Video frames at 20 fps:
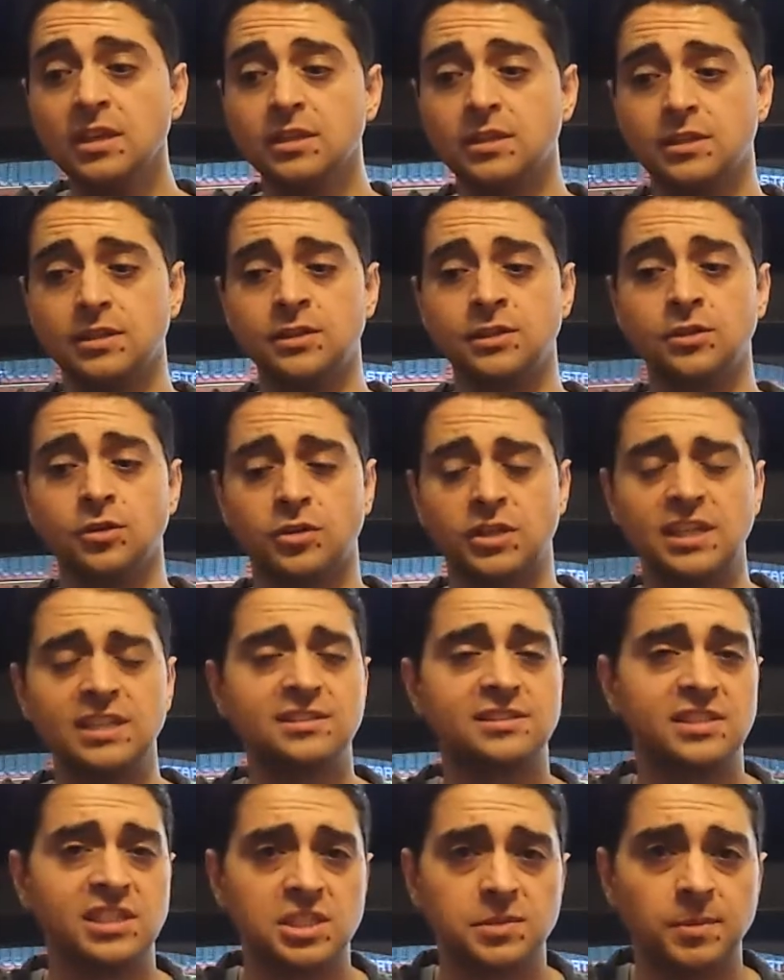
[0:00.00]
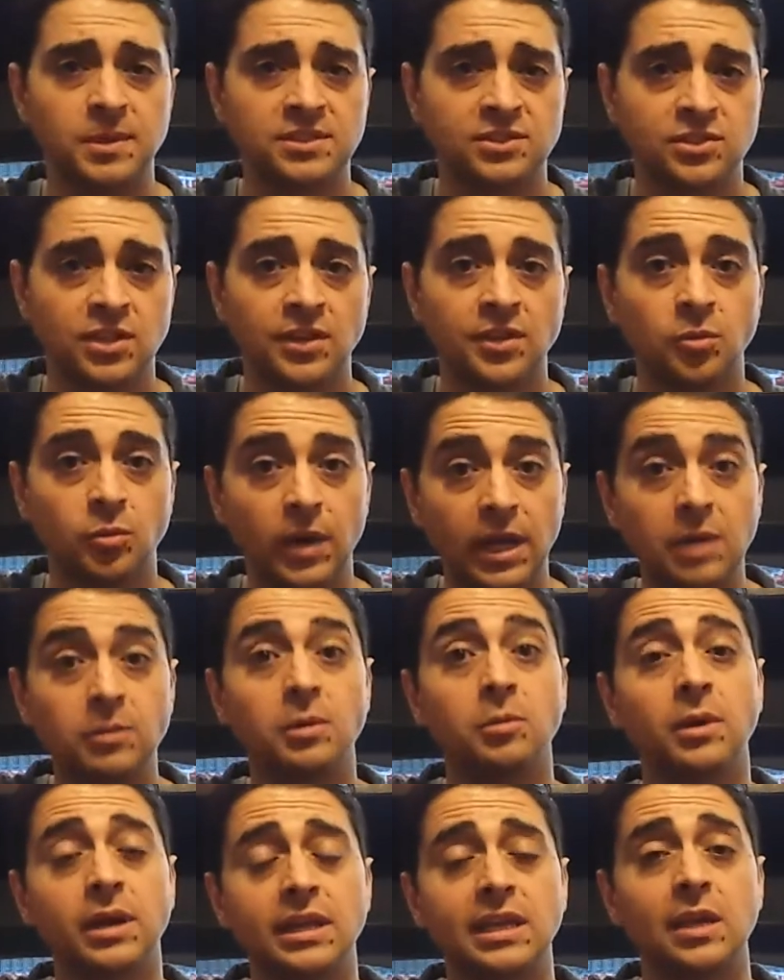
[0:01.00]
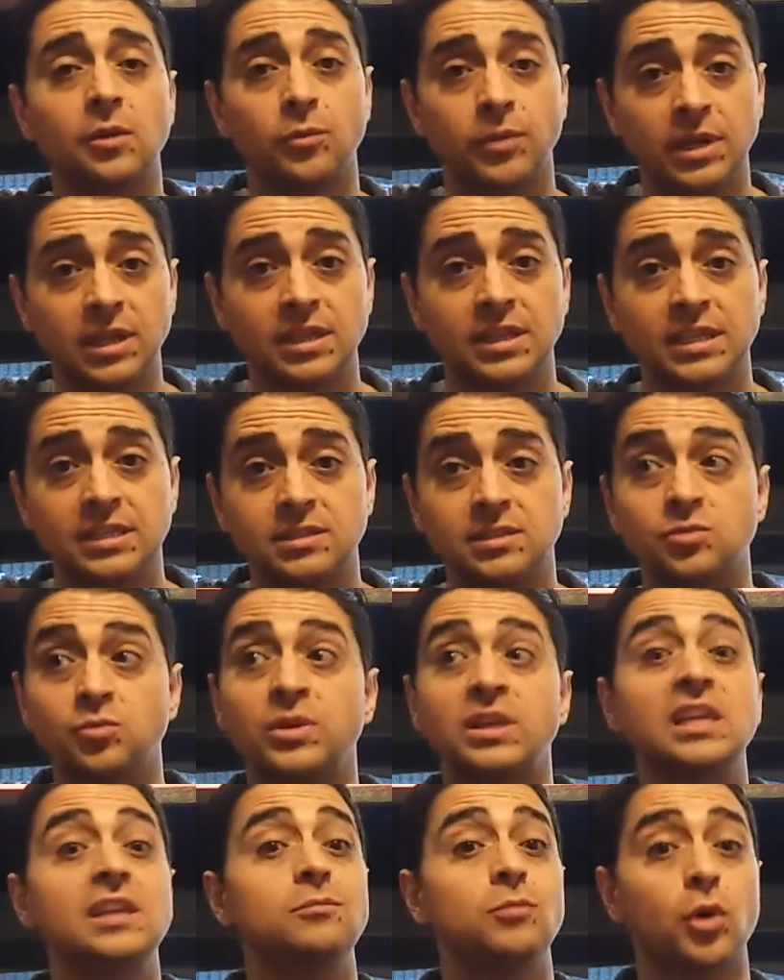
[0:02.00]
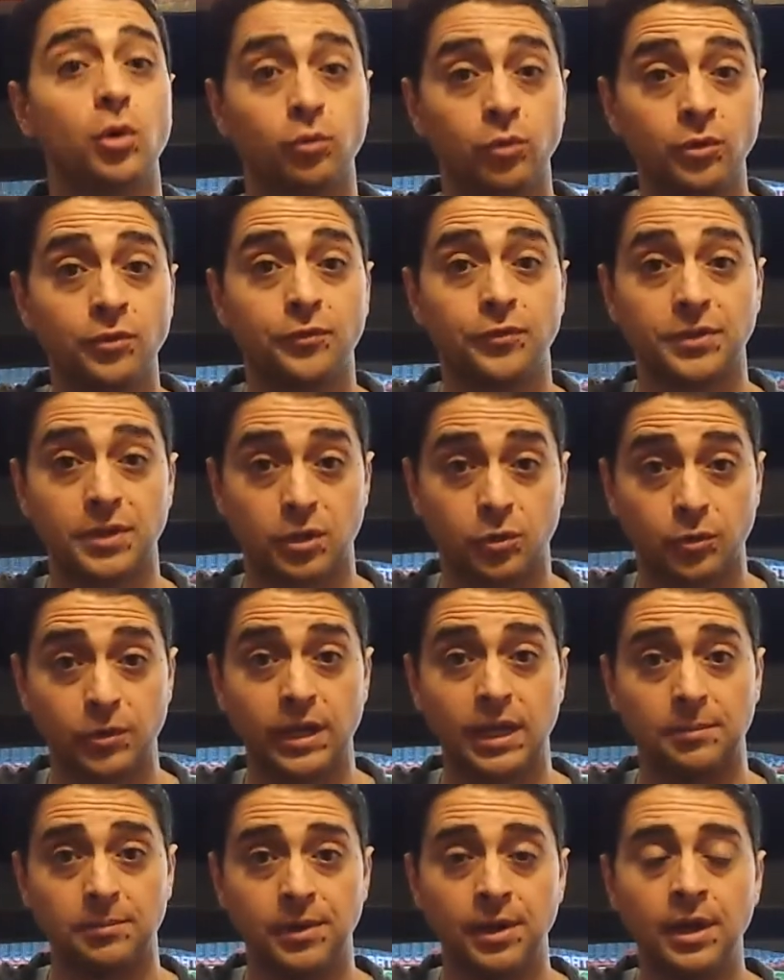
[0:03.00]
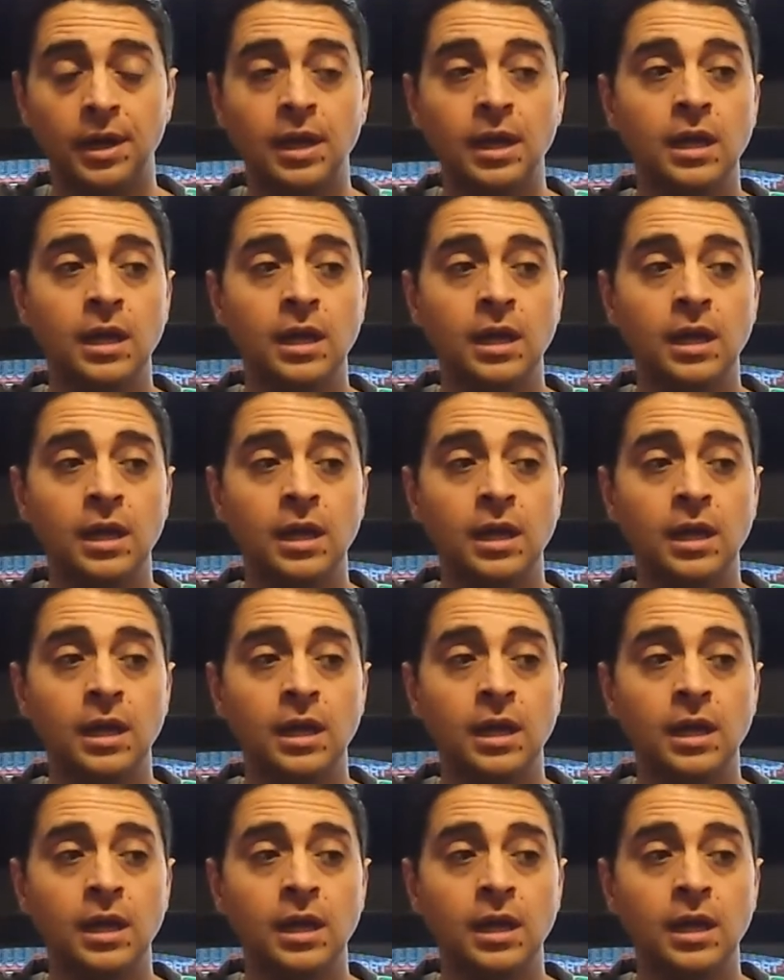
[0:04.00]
Kid's 6 months on the way. We want to get rid of this. We need more room for the crib.